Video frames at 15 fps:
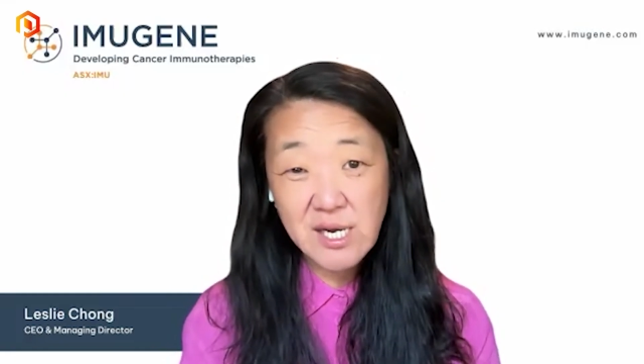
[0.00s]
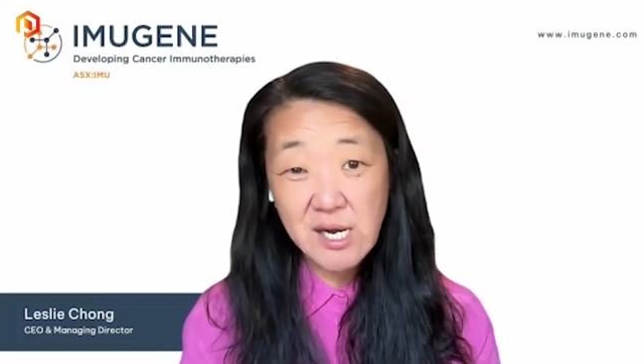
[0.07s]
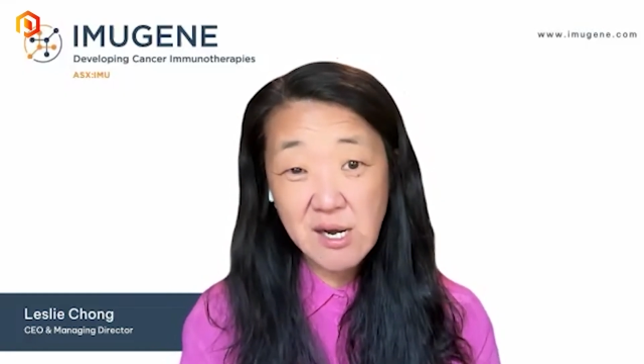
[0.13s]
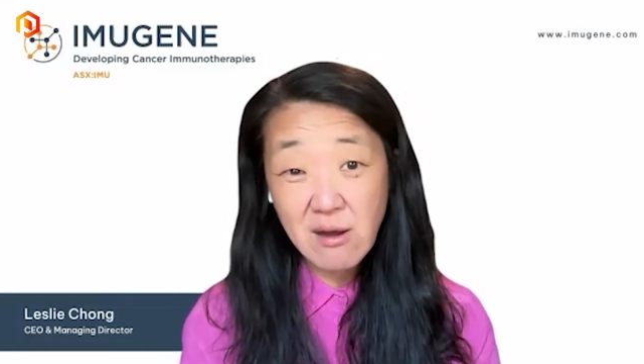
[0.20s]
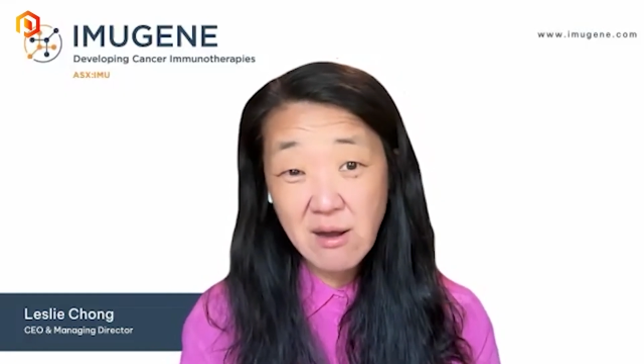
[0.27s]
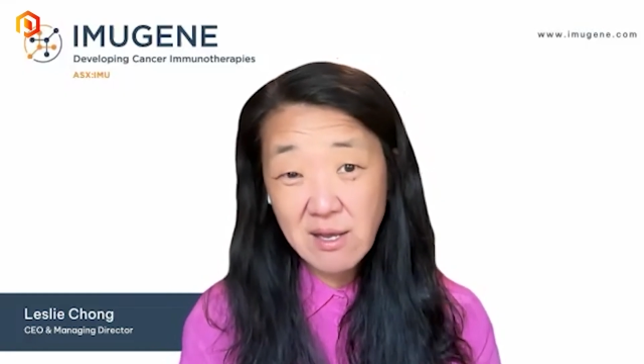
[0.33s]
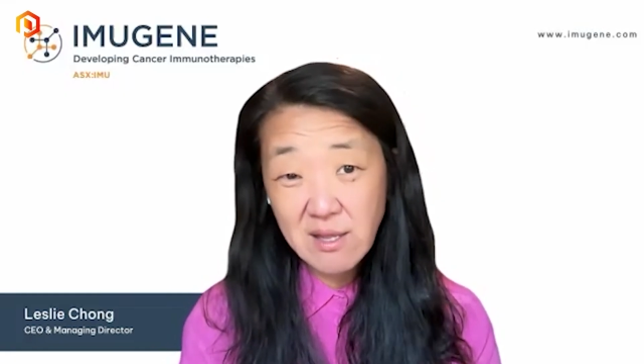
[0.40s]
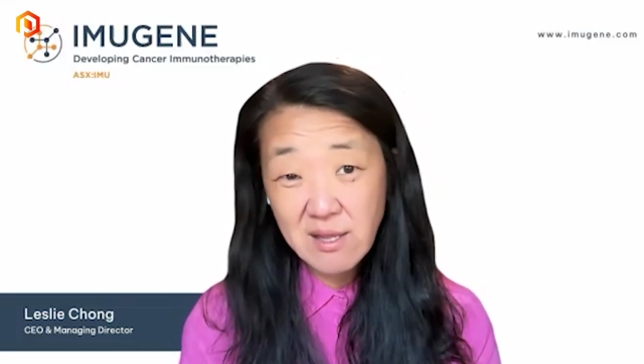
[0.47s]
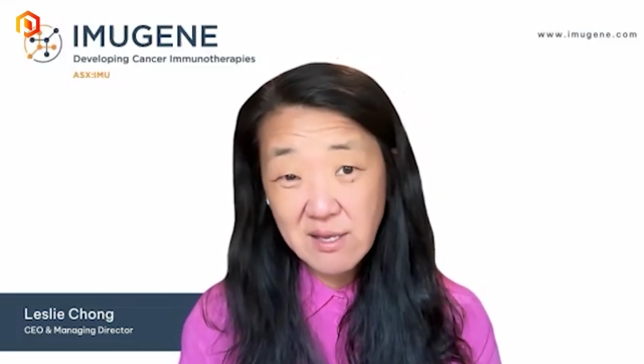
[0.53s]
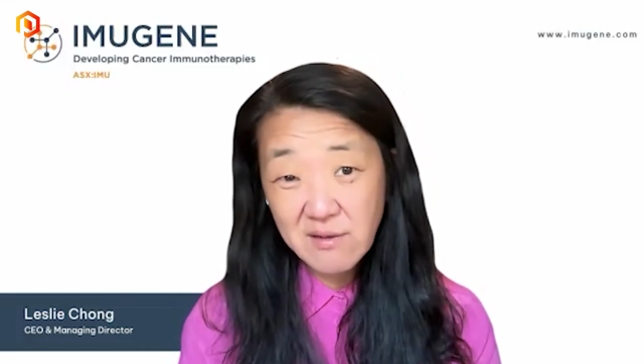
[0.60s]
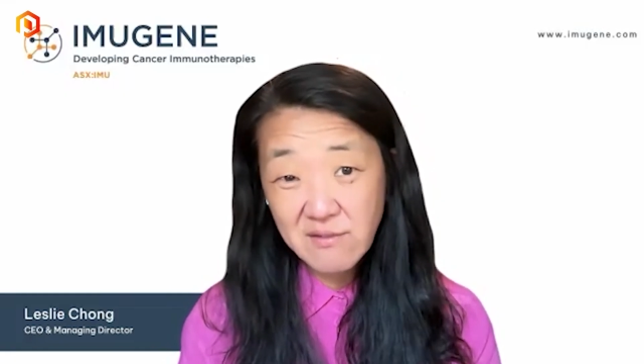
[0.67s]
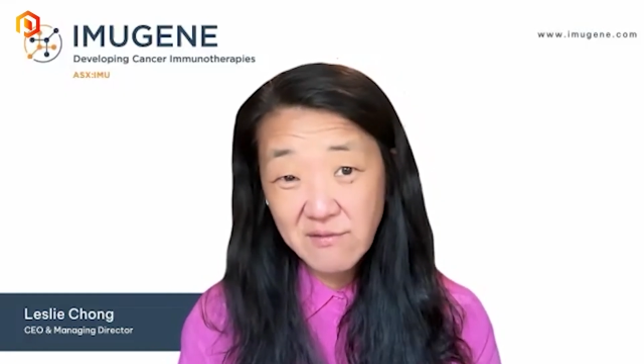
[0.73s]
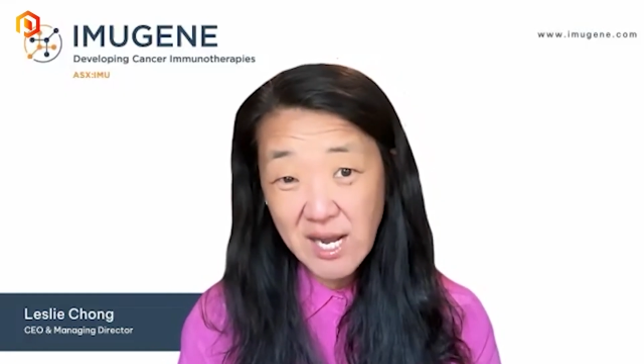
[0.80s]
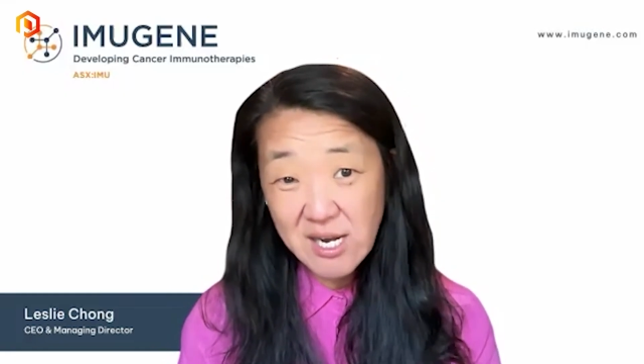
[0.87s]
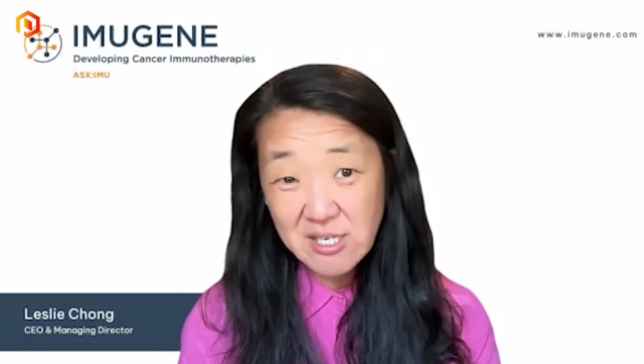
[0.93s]
our
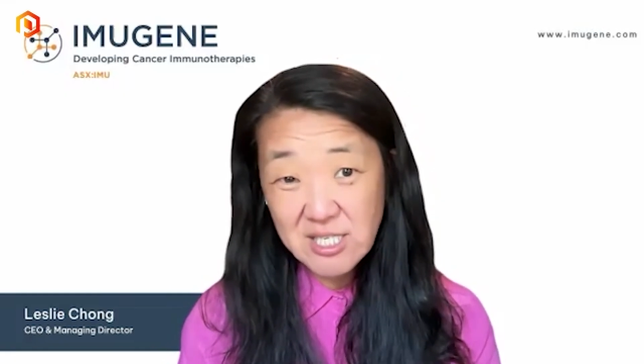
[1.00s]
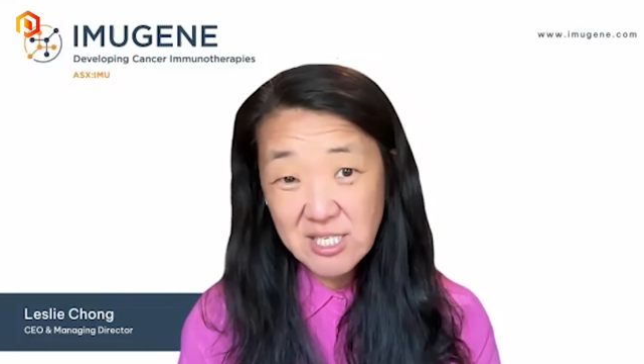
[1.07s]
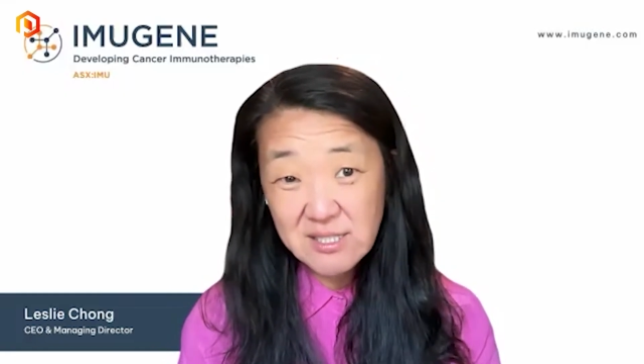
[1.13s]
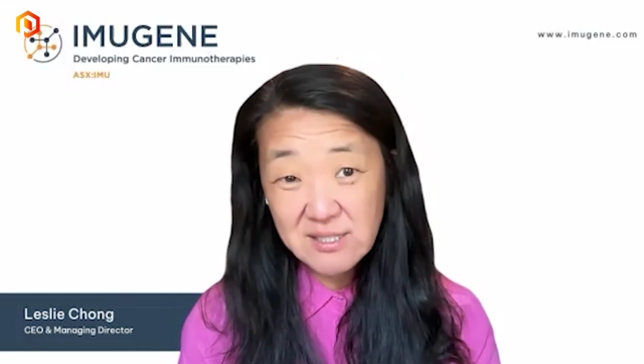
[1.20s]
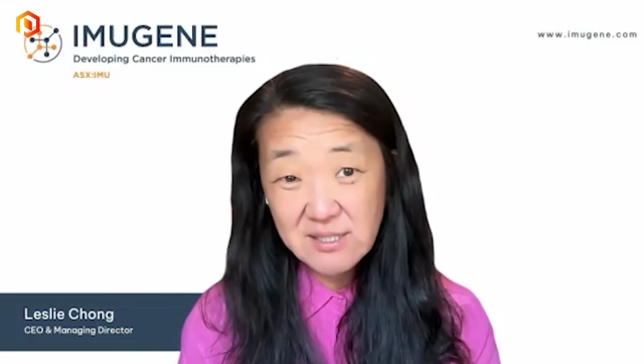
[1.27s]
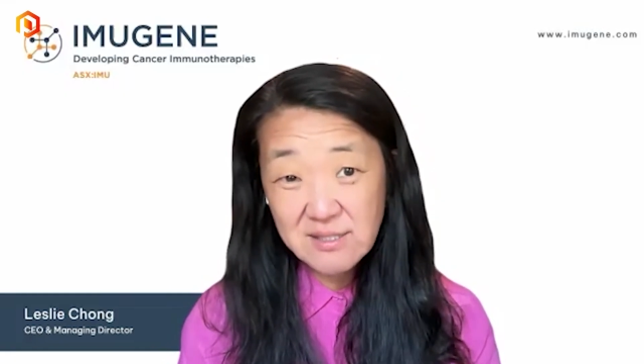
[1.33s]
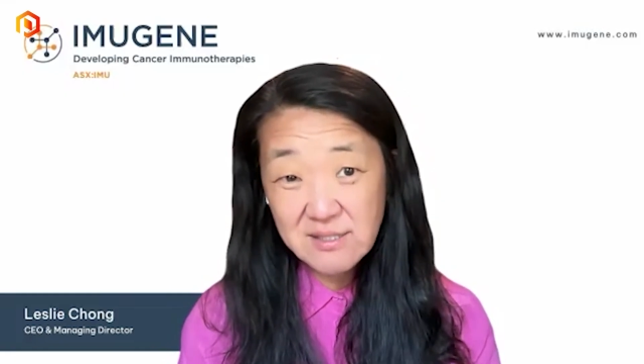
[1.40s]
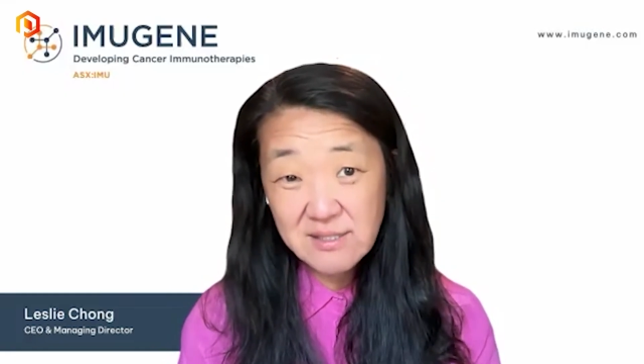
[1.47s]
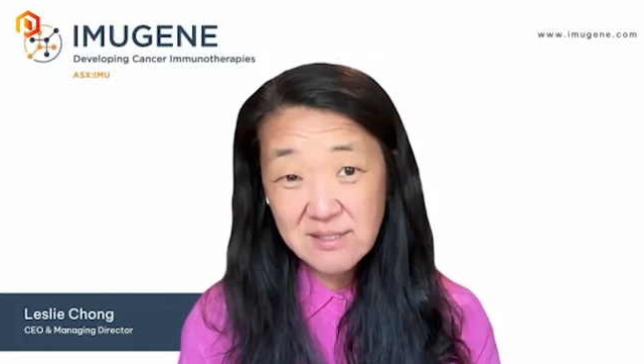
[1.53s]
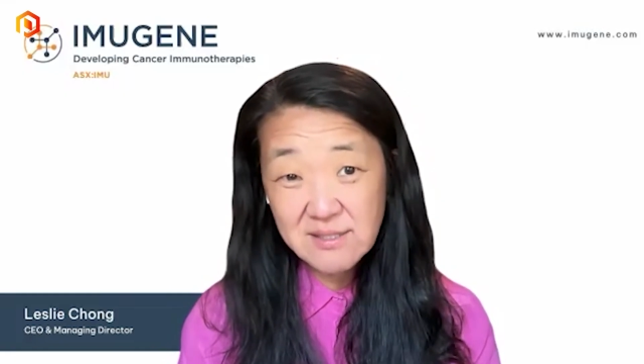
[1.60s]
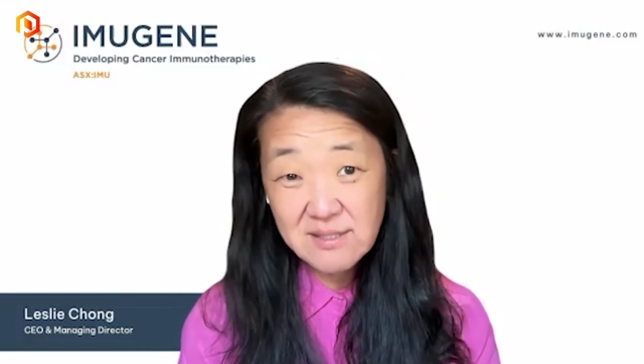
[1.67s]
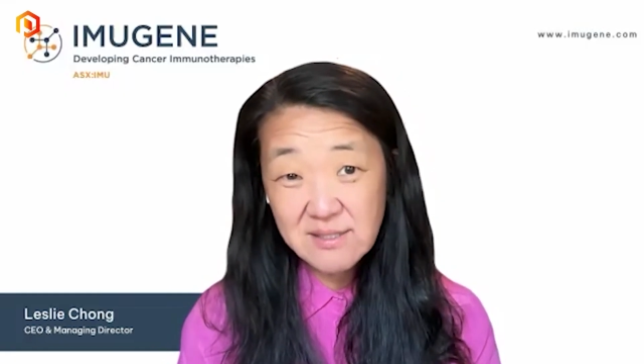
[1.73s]
oncolytic virus,